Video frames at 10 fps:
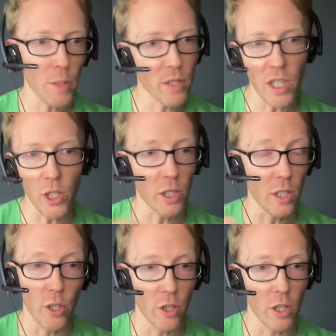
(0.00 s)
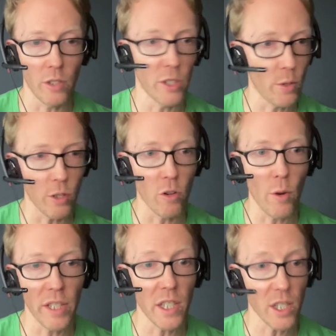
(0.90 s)
Potentially you're a, you know, a
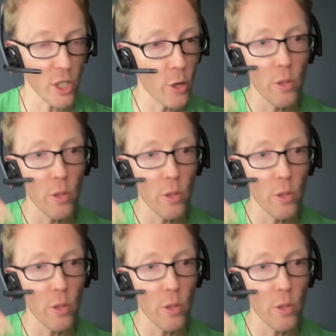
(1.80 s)
growing DSO,